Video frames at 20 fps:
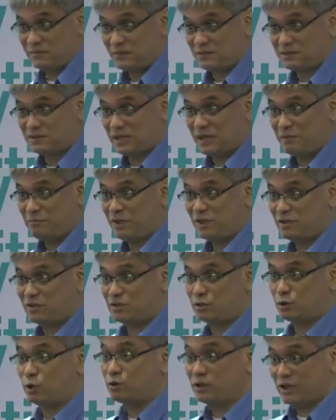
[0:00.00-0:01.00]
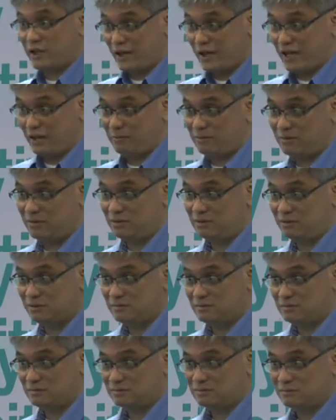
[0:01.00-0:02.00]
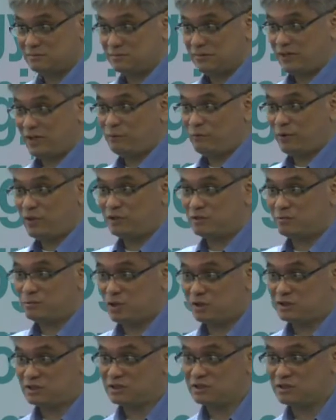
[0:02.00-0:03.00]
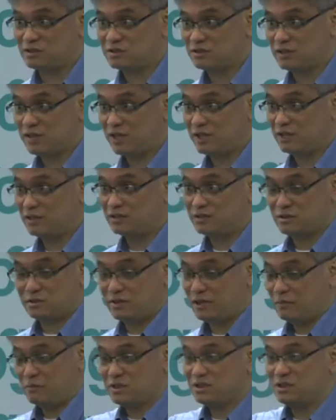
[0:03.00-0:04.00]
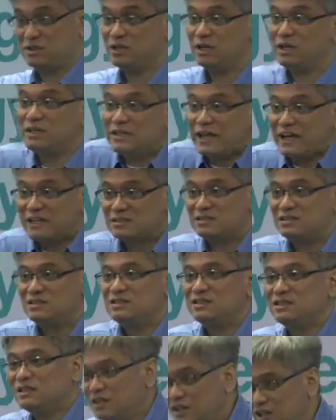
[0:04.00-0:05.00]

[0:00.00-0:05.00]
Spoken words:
Simon took the app and went to Boston to trial it. So there wasn't a tester